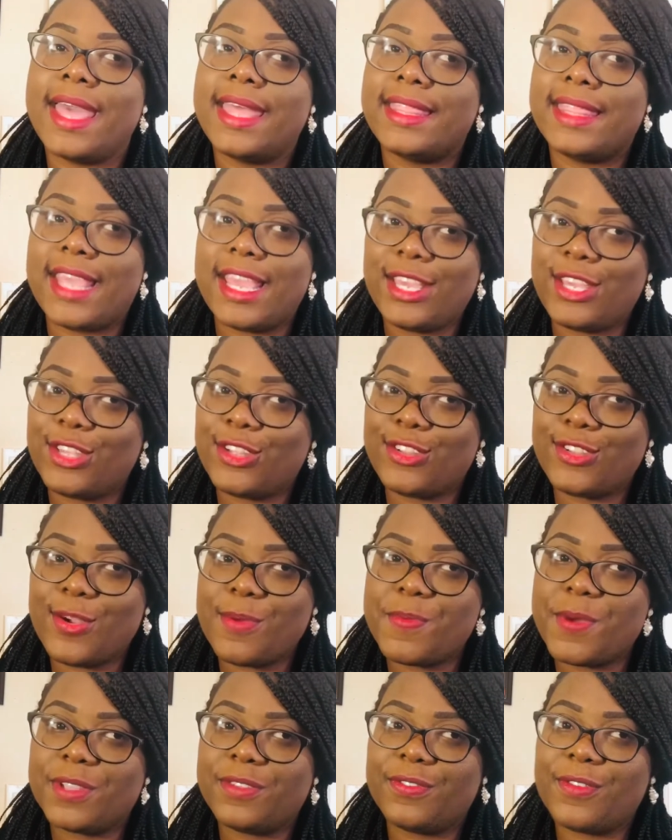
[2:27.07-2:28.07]
Thank you so
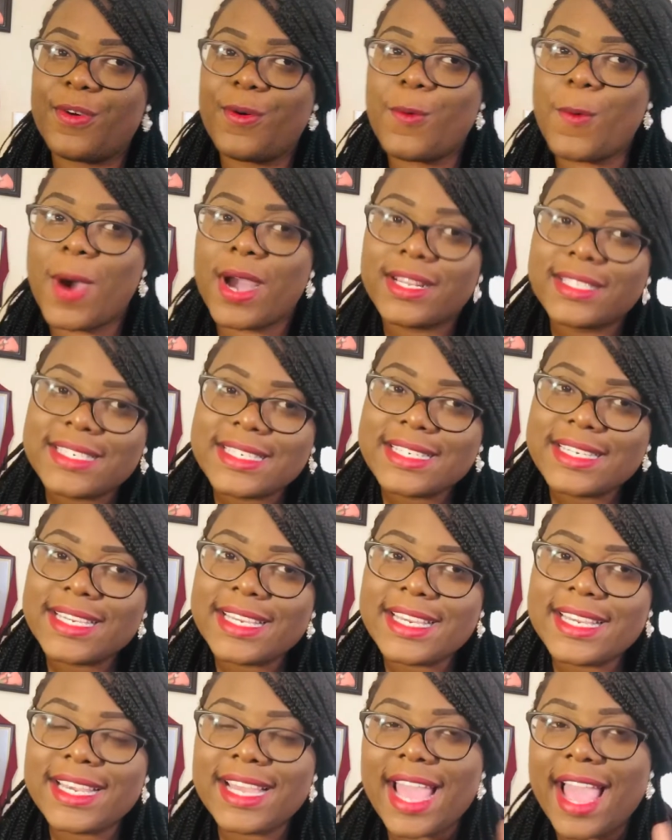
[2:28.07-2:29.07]
much for
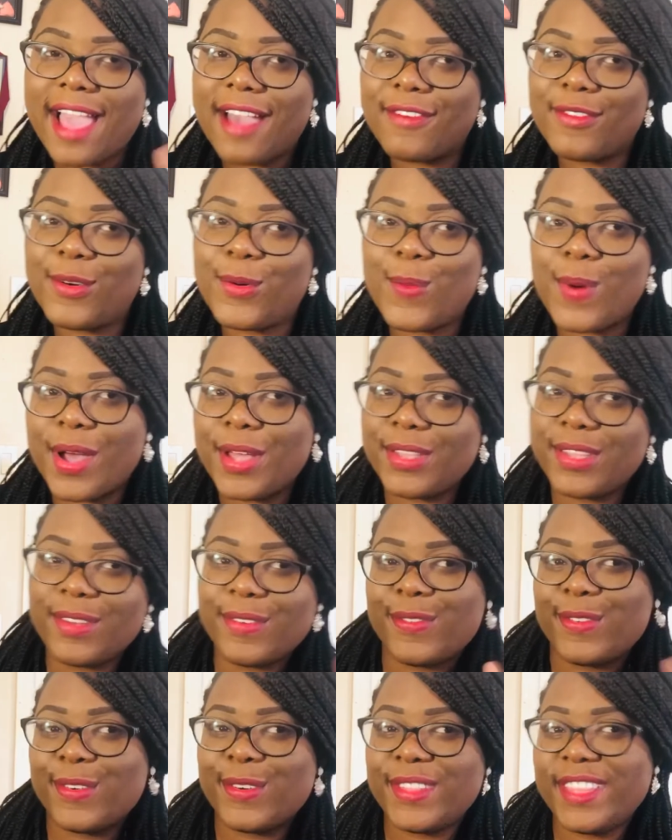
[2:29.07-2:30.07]
watching. Have a
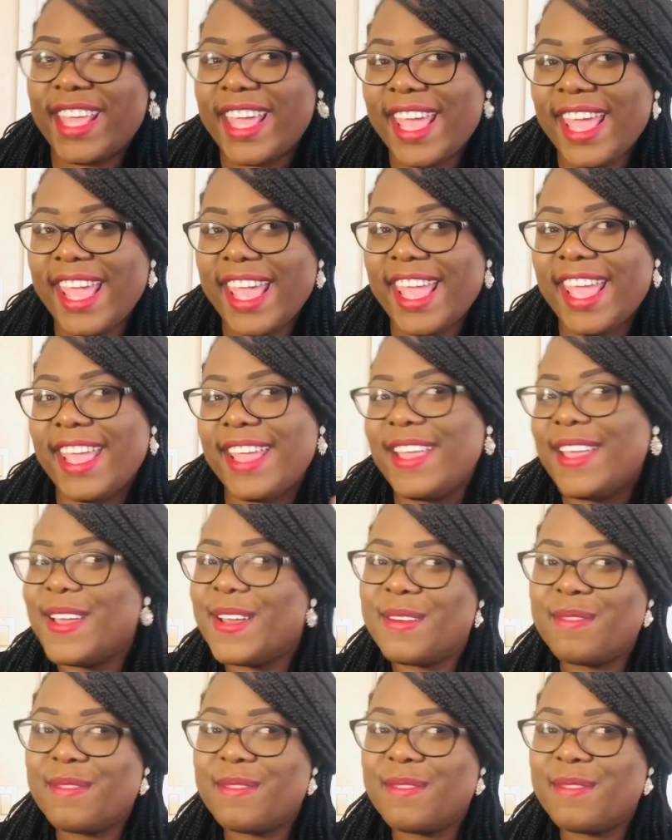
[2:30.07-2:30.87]
wonderful day.